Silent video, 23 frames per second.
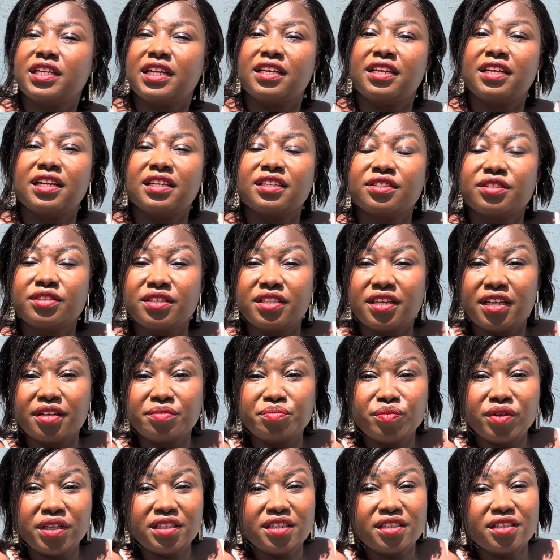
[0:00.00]
that likes to take
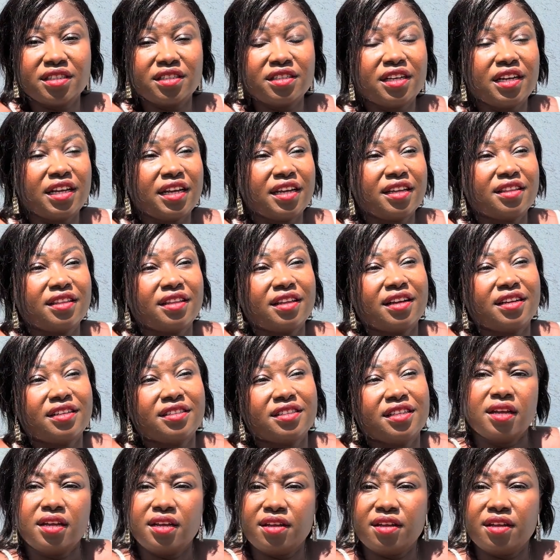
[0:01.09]
medicine like that.